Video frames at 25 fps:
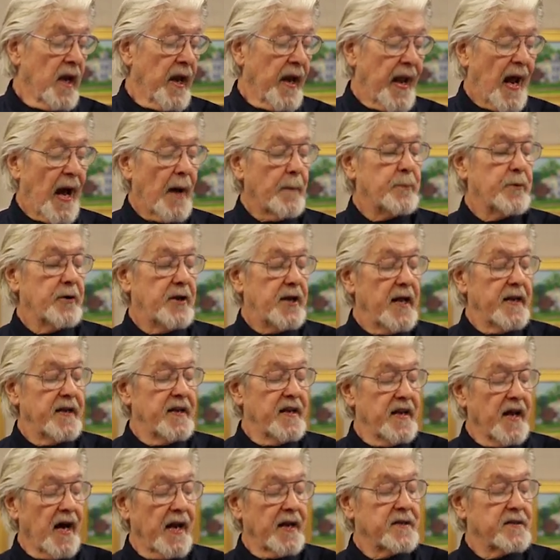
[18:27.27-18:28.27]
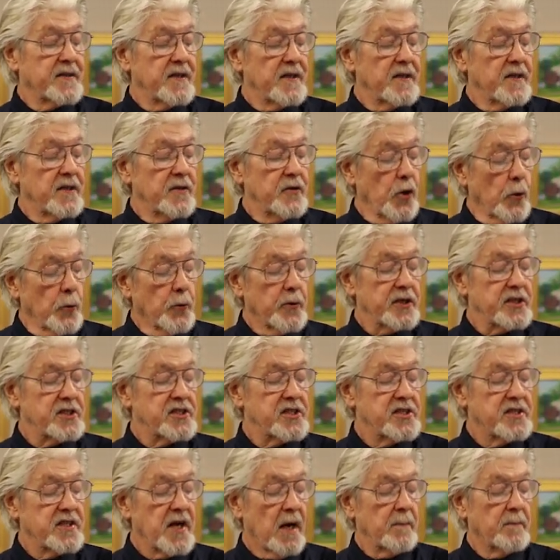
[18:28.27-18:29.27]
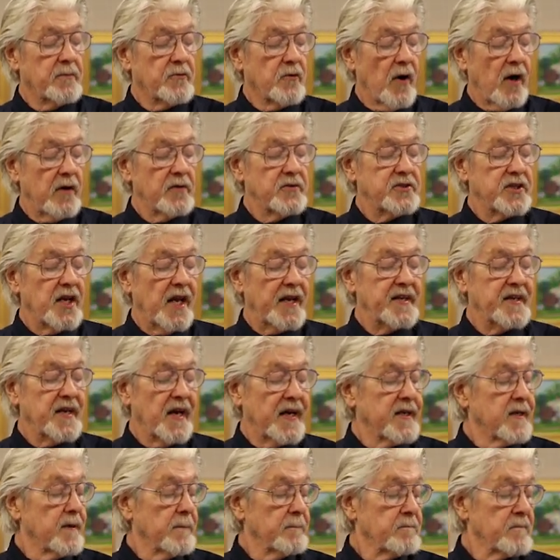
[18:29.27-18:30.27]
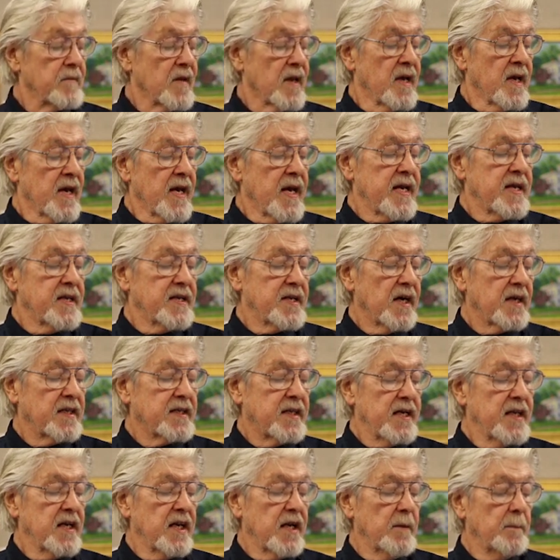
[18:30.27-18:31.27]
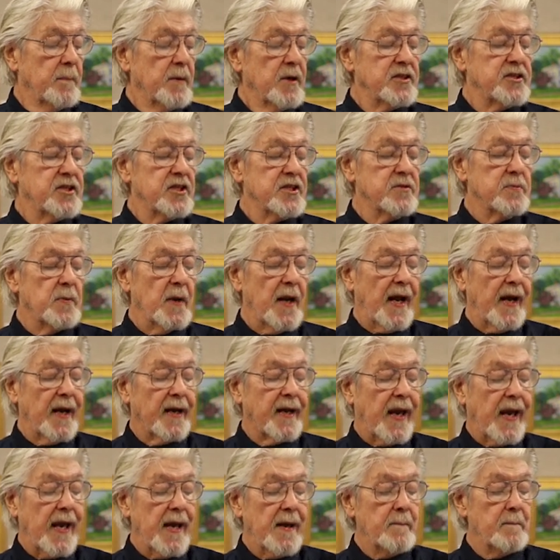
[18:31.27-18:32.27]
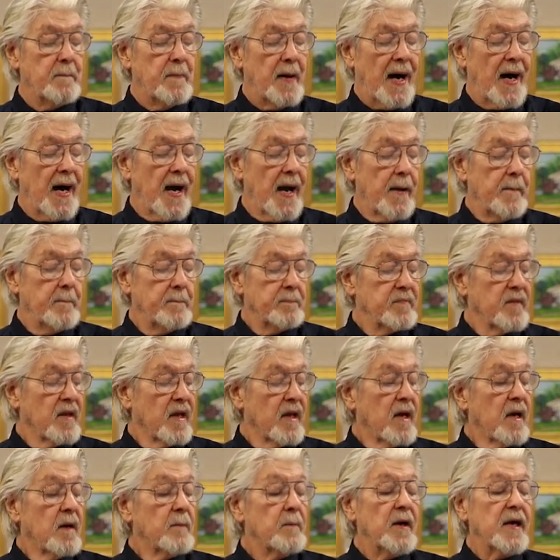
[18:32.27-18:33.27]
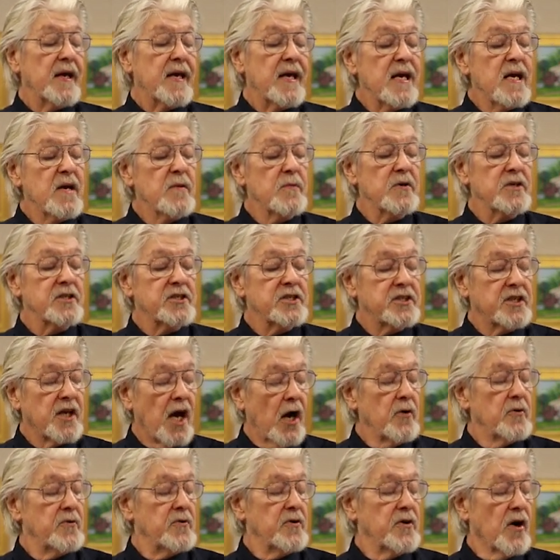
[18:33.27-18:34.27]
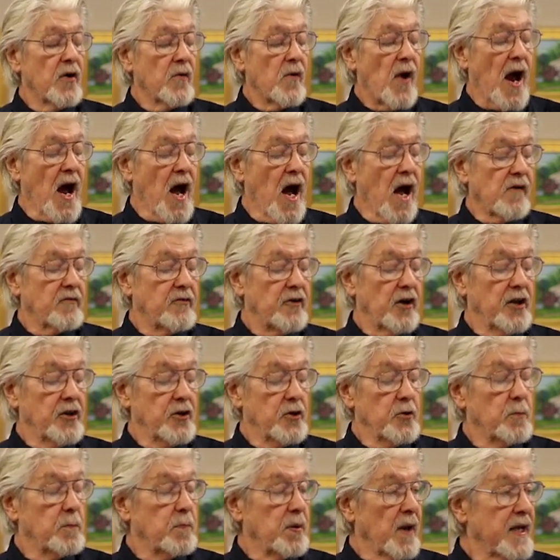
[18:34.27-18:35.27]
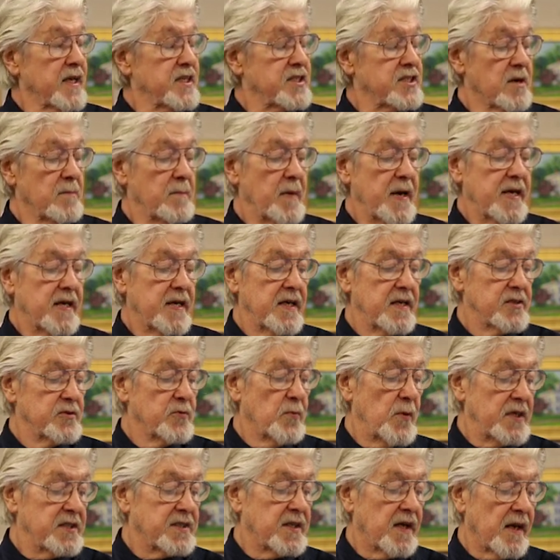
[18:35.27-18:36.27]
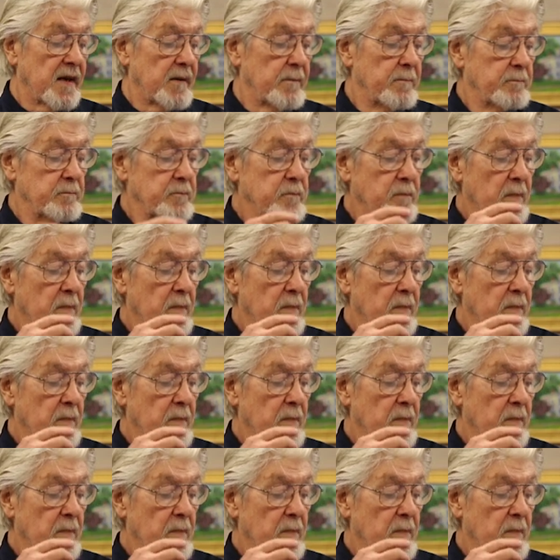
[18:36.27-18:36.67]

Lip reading: And I pretended not to notice Stump Crouch that night. He ducked into the bushes when I came by. But he was scouting around for a new place to make his whiskey.